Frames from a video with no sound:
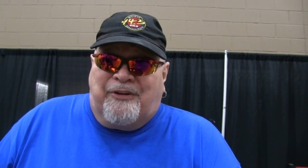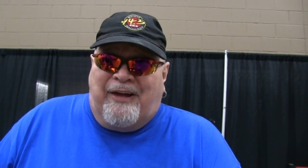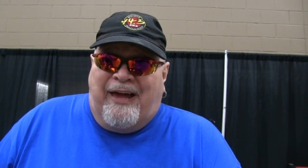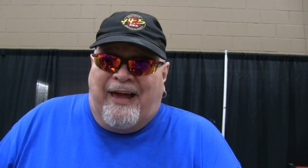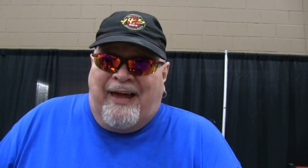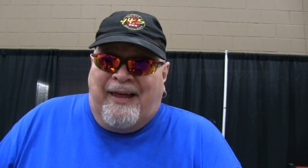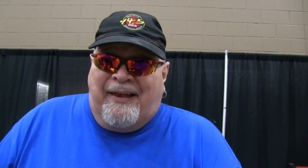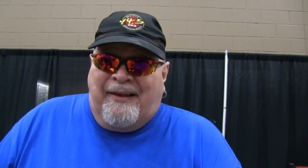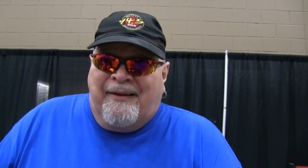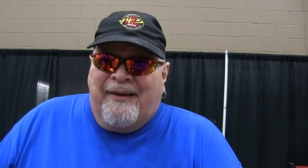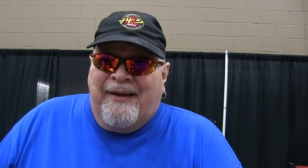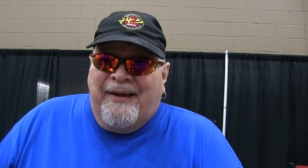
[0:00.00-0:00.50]

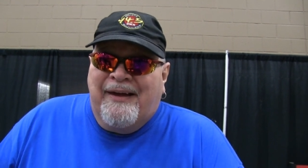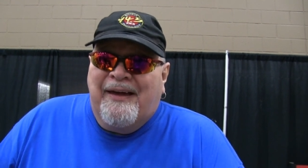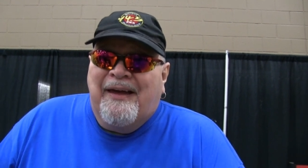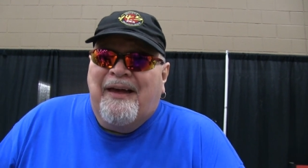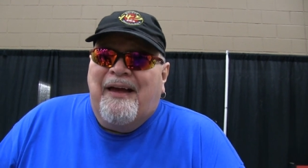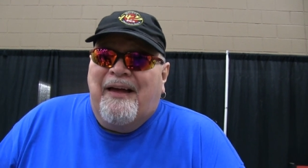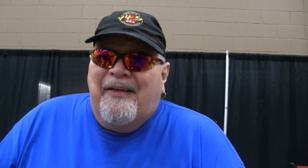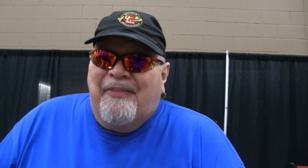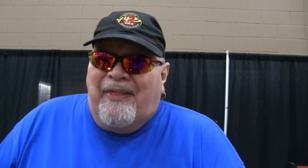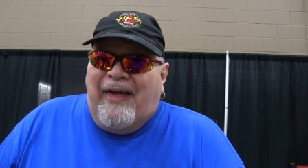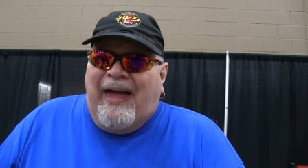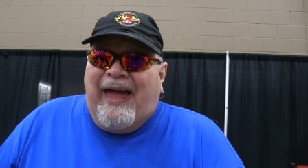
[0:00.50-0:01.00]
And
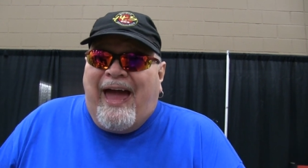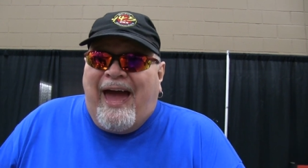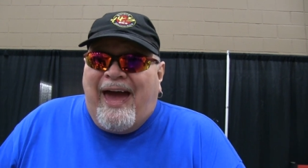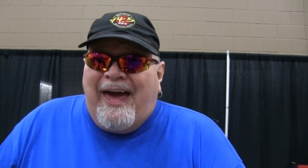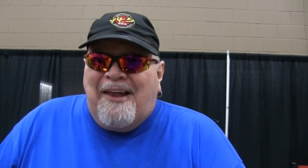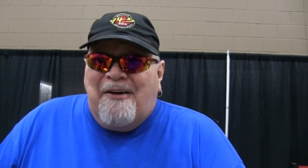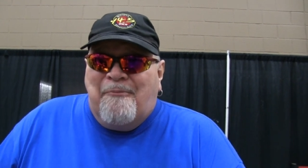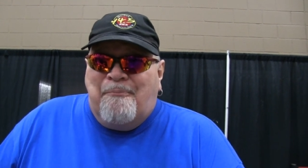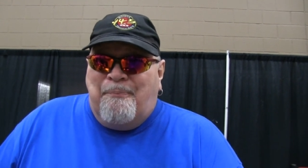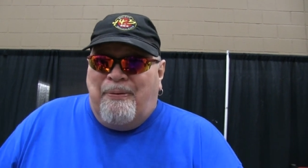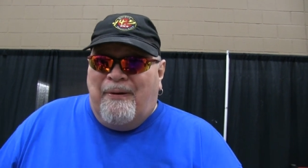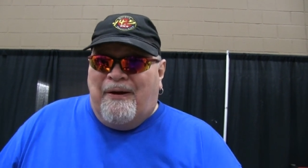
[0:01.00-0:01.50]
they
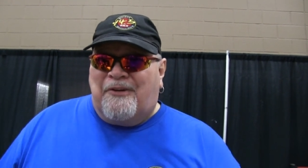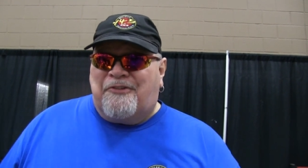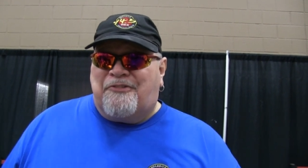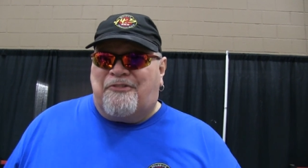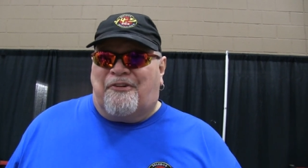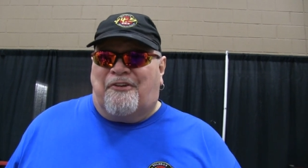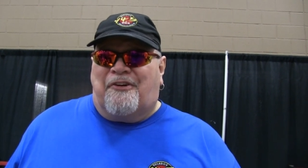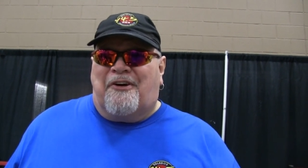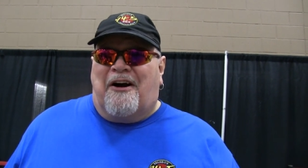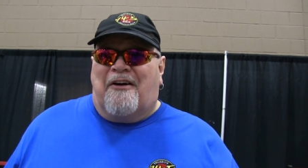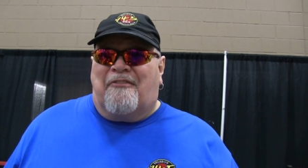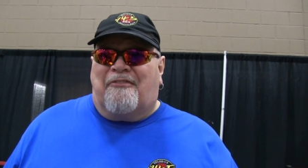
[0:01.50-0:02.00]
had a
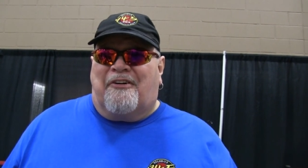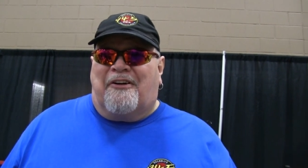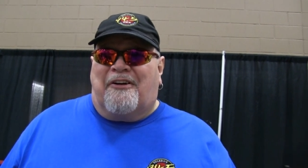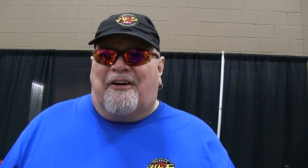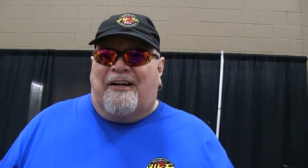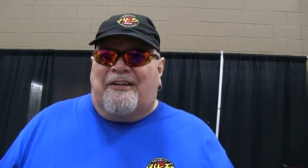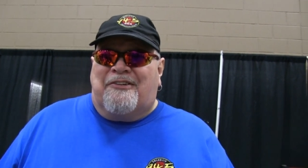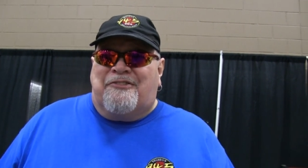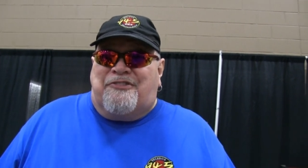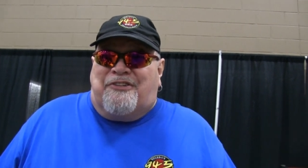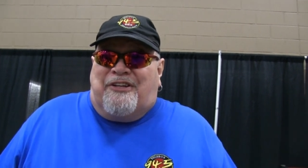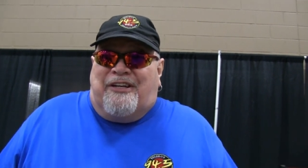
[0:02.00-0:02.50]
picture of
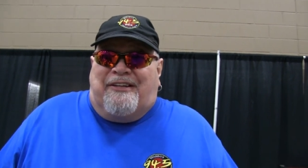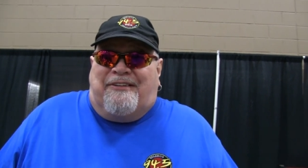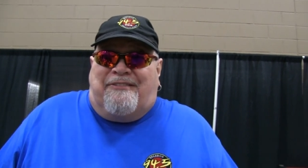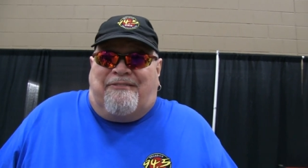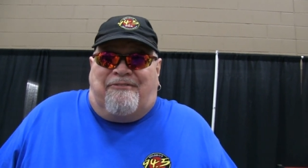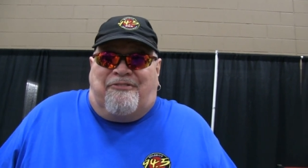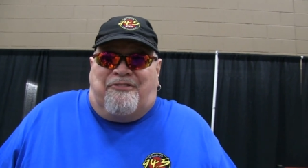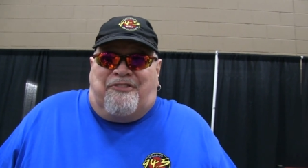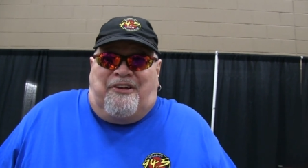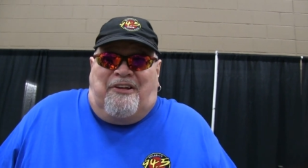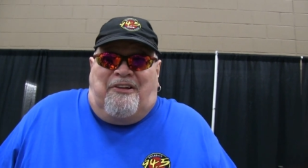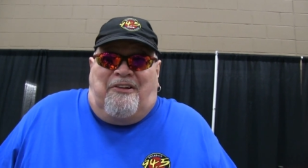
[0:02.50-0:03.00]
her and she,
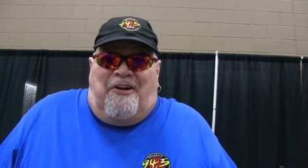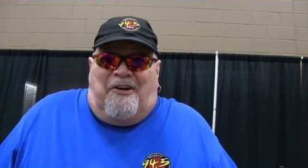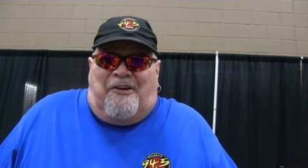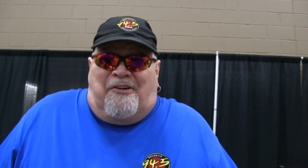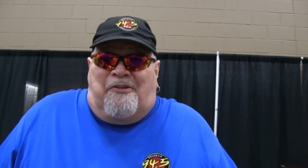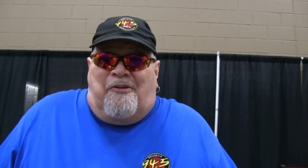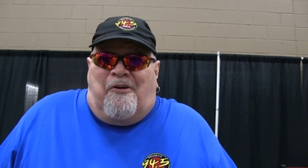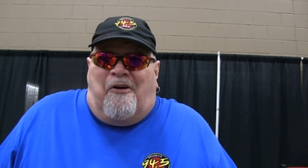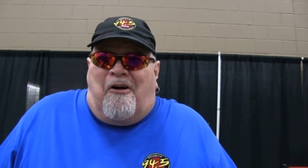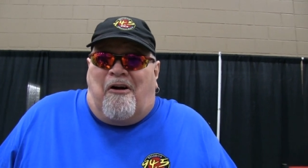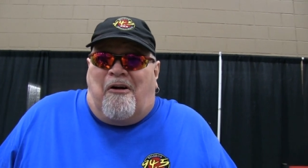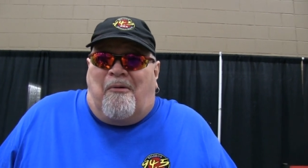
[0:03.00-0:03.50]
she looked
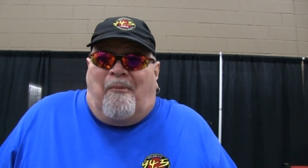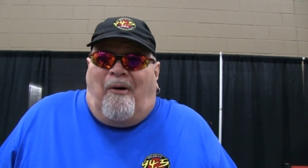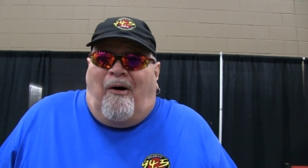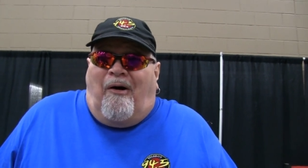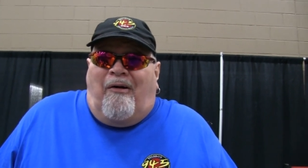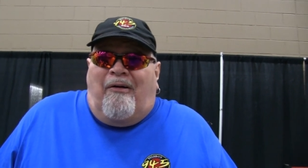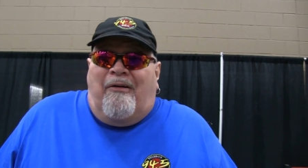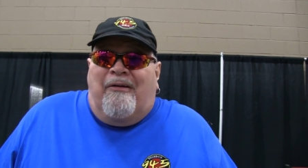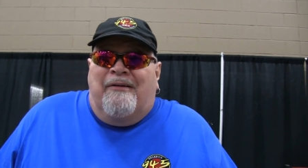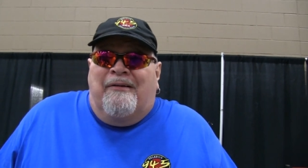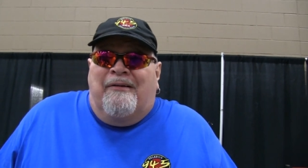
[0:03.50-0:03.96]
normal.